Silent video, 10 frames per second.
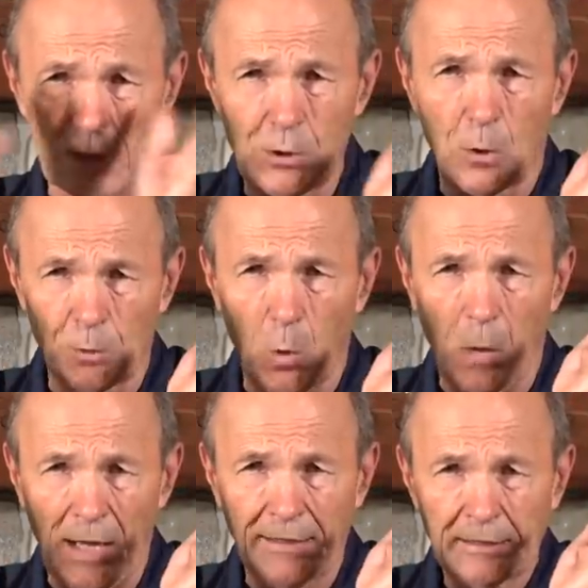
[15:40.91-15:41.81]
and you all know
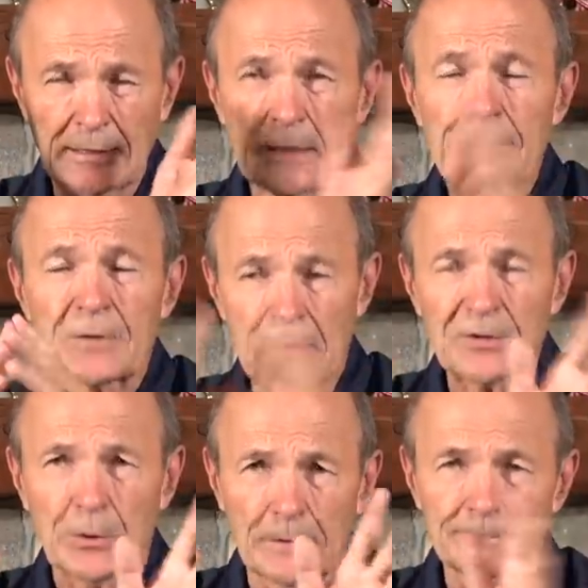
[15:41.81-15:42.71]
why. So
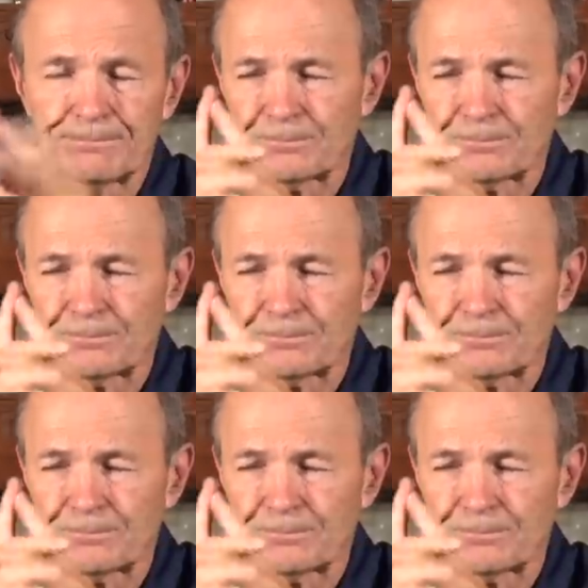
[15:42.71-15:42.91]
that's good.